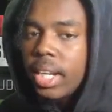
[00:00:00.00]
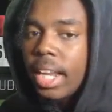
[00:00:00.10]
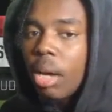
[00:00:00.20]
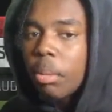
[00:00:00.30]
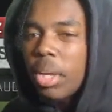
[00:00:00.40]

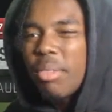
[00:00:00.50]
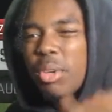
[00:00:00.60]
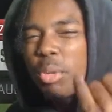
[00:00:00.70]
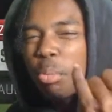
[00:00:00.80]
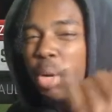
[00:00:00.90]
Now I'm going
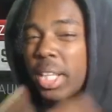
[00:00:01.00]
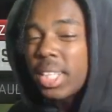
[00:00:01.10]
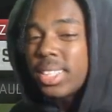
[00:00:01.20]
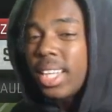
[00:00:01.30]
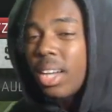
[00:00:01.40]
to break
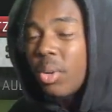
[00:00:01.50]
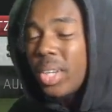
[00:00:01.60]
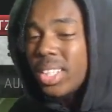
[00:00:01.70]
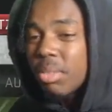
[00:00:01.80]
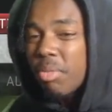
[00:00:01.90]
this down
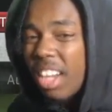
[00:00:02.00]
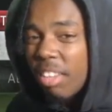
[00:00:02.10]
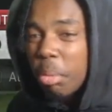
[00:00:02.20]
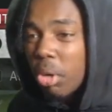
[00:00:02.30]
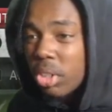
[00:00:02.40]
into
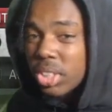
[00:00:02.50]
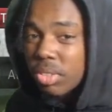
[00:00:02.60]
5 parts. There's